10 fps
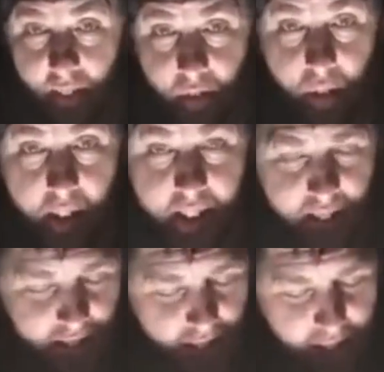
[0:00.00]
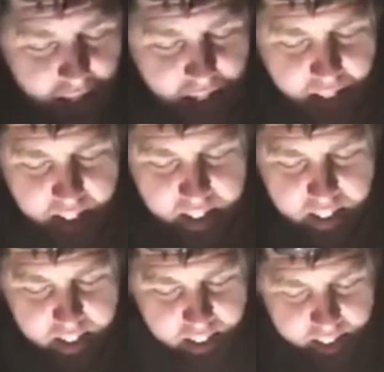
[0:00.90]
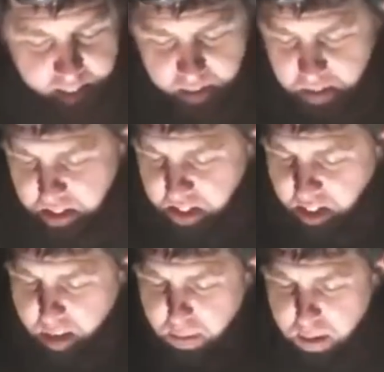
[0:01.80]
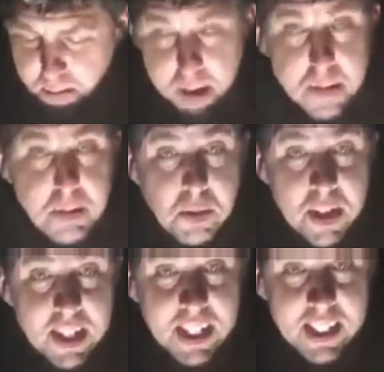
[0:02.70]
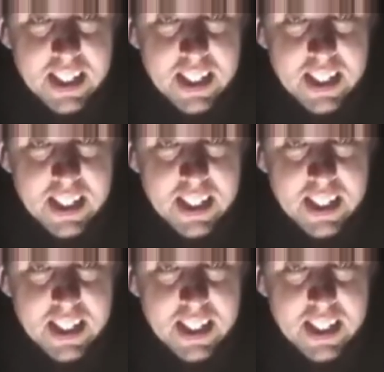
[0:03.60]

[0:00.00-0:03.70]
Right in the dark. It was just a couple of bleeps, wasn't it?